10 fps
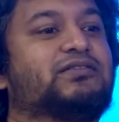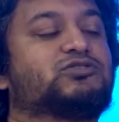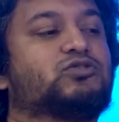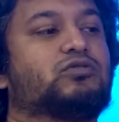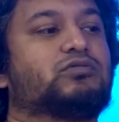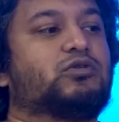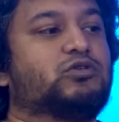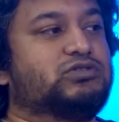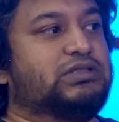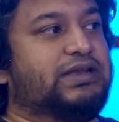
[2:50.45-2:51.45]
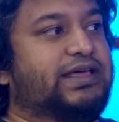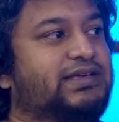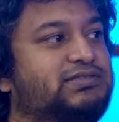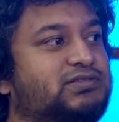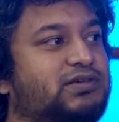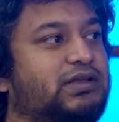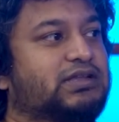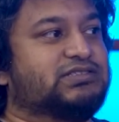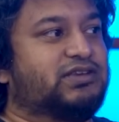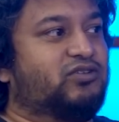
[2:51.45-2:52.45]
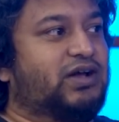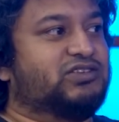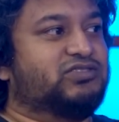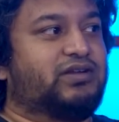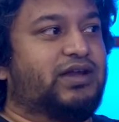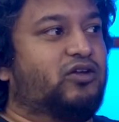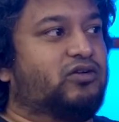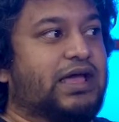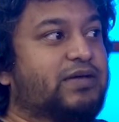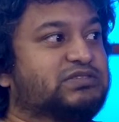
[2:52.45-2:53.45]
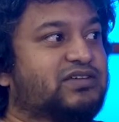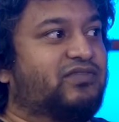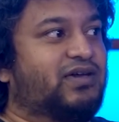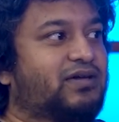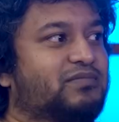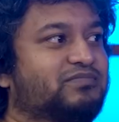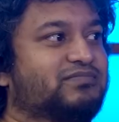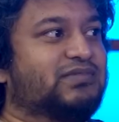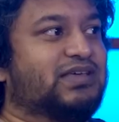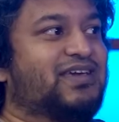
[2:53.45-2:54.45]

So those were the days listening to you guys on the radio, Times FM.